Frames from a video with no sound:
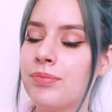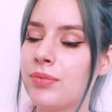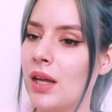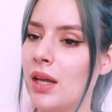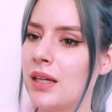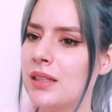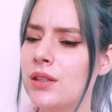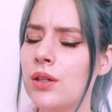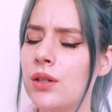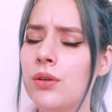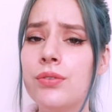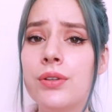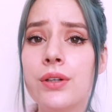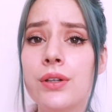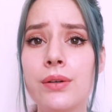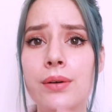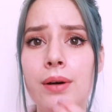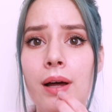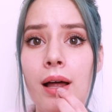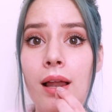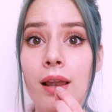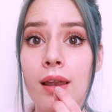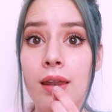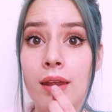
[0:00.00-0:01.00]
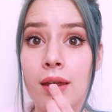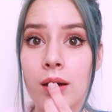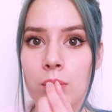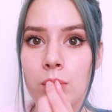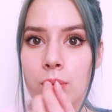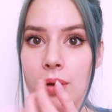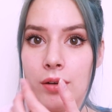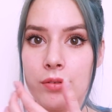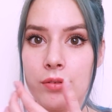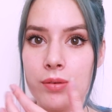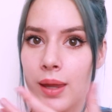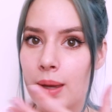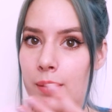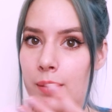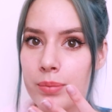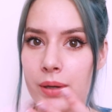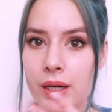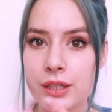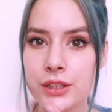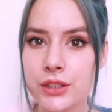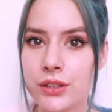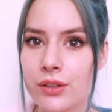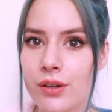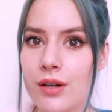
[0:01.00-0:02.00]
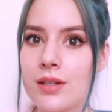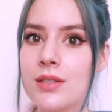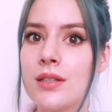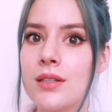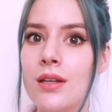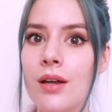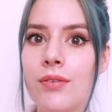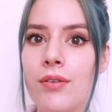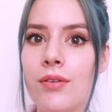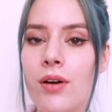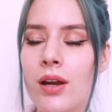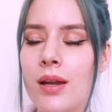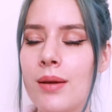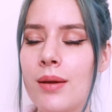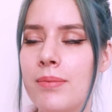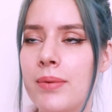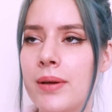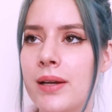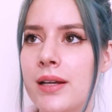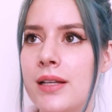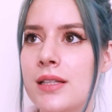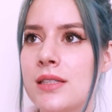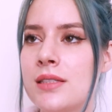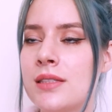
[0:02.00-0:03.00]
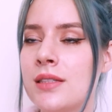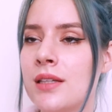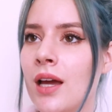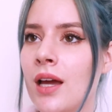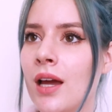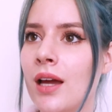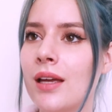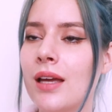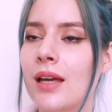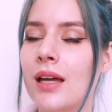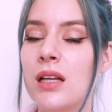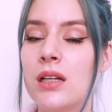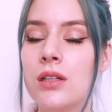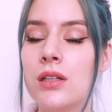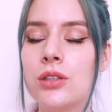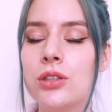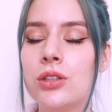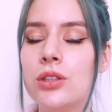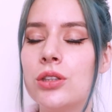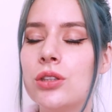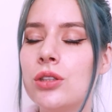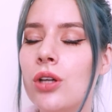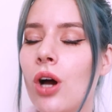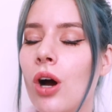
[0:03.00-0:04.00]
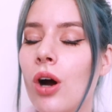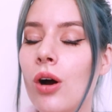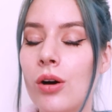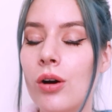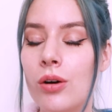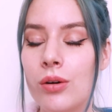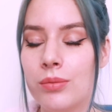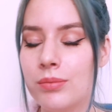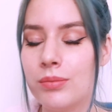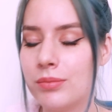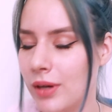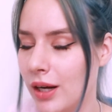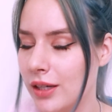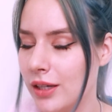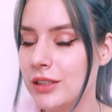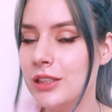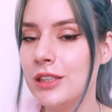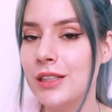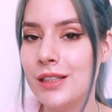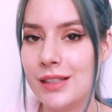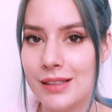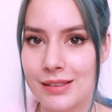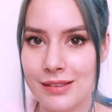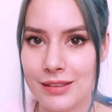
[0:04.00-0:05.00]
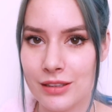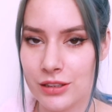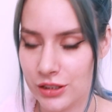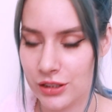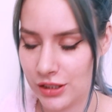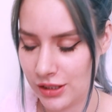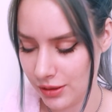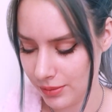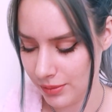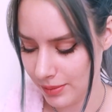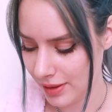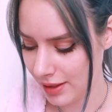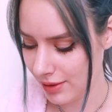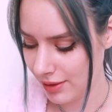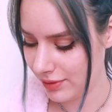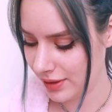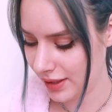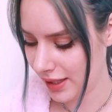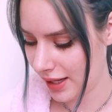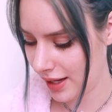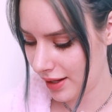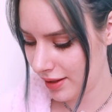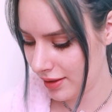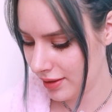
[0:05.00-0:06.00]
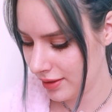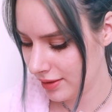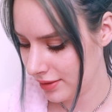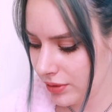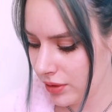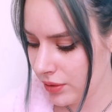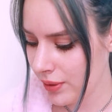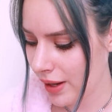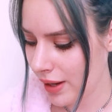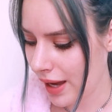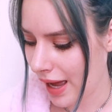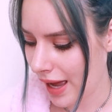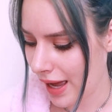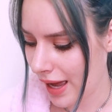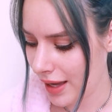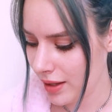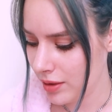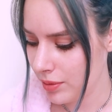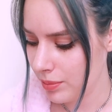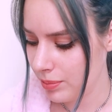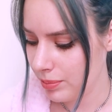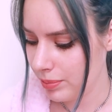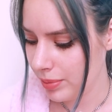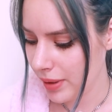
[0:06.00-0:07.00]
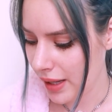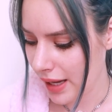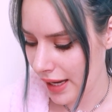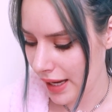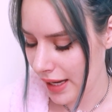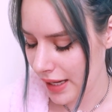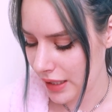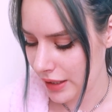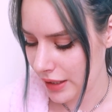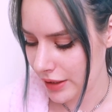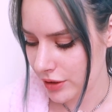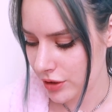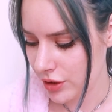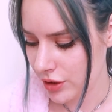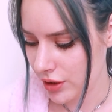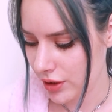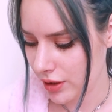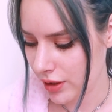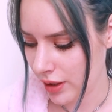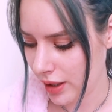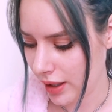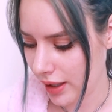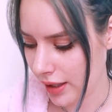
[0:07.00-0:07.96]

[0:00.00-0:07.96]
I still feel a little bit of like pressure and stuff on it, but it's getting so much easier to deal with every day. Have you had pain